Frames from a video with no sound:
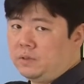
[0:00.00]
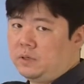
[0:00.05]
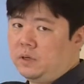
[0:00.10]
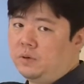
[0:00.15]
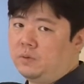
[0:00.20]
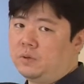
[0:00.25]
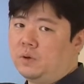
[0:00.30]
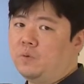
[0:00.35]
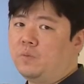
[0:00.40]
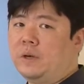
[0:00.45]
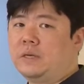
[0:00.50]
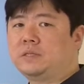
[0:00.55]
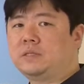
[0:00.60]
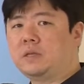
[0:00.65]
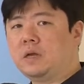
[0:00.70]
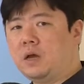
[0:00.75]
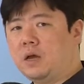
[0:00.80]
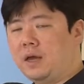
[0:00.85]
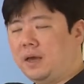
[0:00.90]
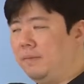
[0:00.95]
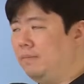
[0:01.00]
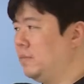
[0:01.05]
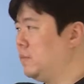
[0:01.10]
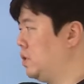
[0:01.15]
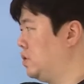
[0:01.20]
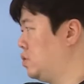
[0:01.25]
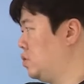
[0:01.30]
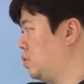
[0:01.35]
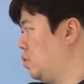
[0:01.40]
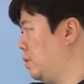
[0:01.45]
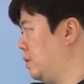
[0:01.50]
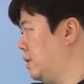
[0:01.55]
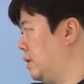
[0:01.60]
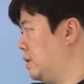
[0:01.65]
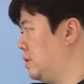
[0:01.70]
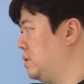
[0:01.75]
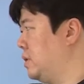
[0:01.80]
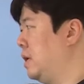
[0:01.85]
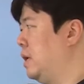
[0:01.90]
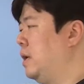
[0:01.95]
So don't waste time, just join
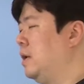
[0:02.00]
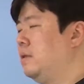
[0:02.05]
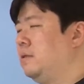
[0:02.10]
this.